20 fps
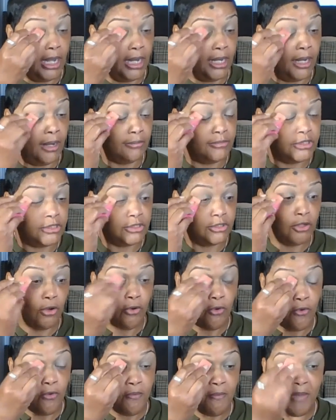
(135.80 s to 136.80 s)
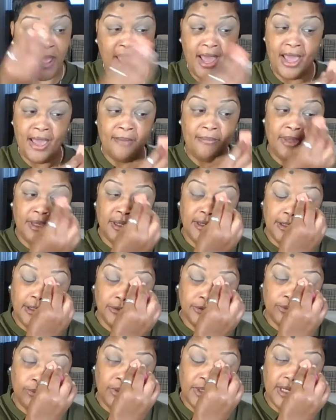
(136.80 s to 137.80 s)
and I'm so mad
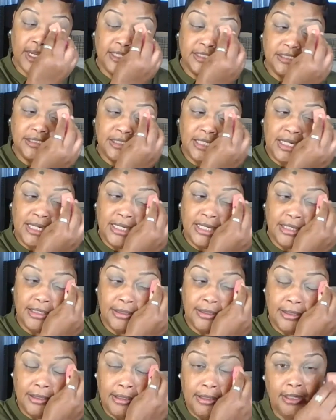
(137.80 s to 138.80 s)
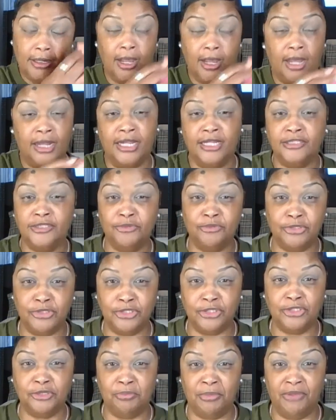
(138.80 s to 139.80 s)
because when I seen it, I guess it was
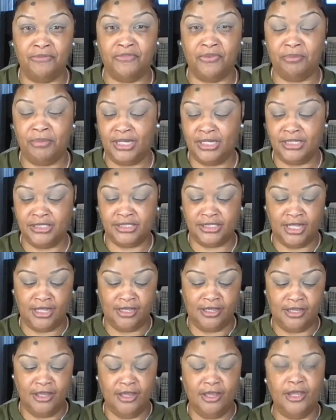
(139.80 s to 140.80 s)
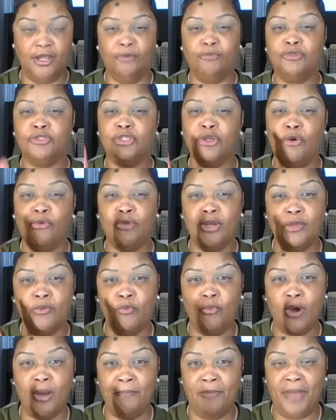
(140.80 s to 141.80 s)
just meant for me to see. It was only
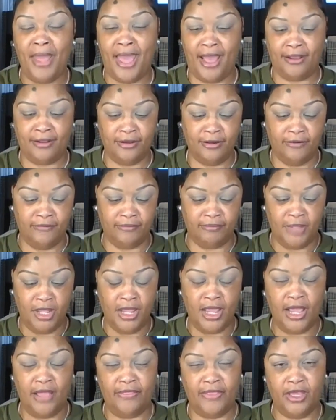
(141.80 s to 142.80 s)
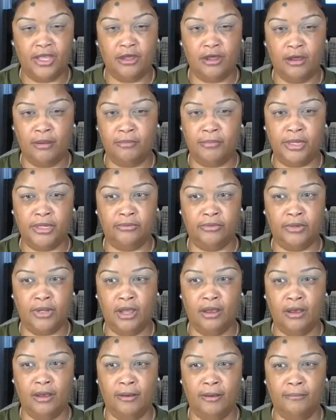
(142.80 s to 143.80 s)
one pack of them. And they come in
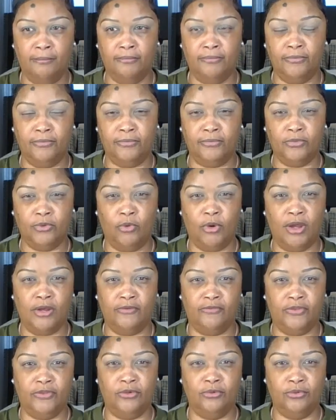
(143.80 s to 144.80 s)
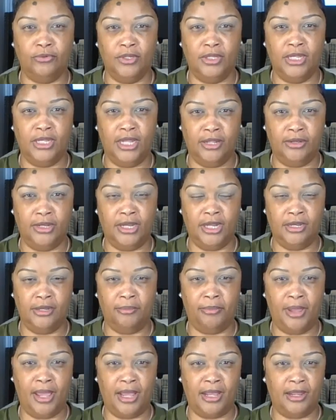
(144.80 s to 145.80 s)
quite a few in a
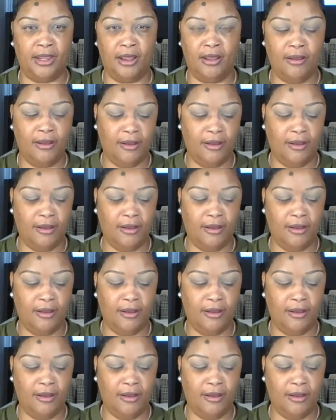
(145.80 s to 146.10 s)
pack.